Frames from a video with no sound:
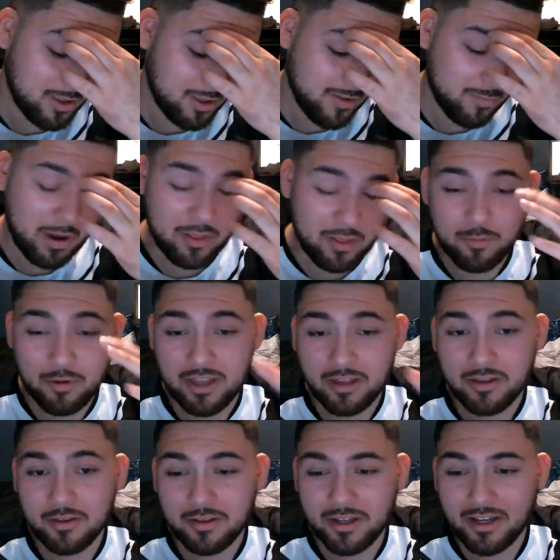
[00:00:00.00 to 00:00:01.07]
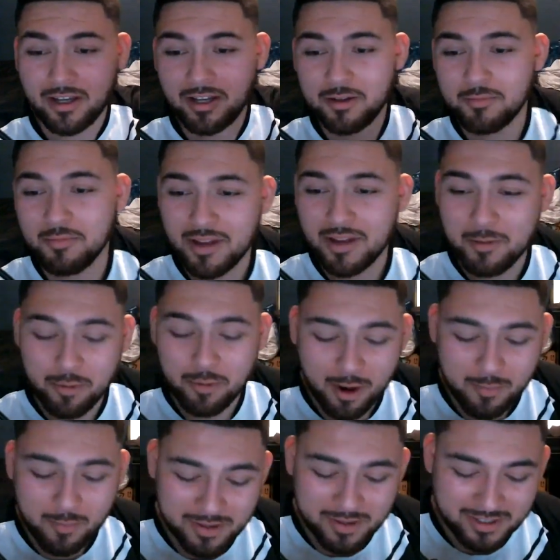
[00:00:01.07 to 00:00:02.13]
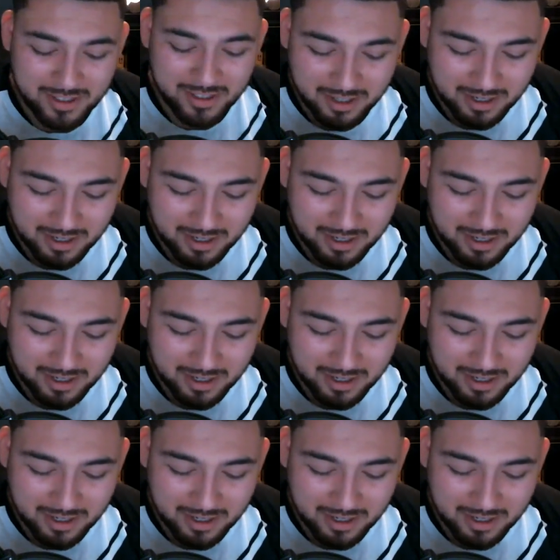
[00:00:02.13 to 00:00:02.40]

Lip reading: by the way, I promised